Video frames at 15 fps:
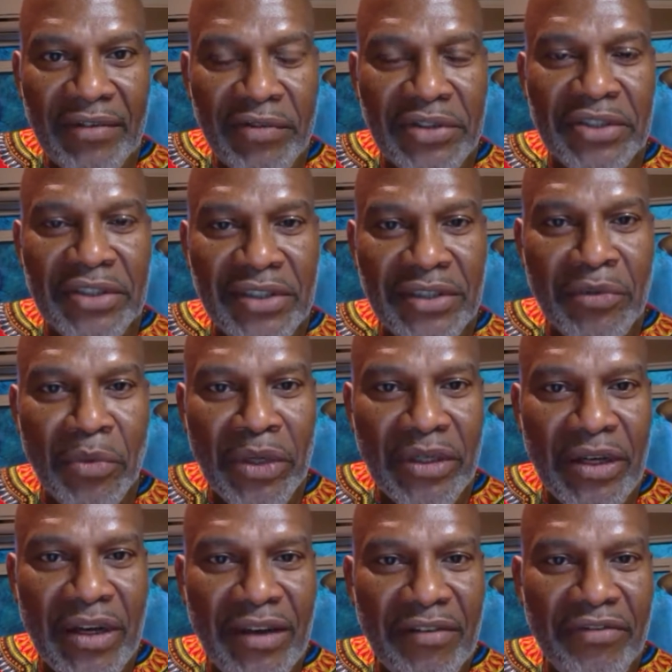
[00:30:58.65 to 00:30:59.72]
which is what
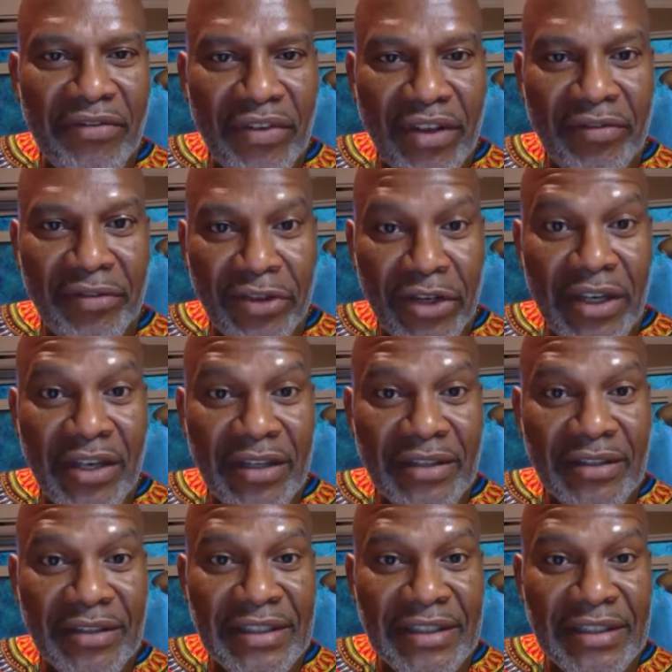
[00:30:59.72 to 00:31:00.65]
a fever is,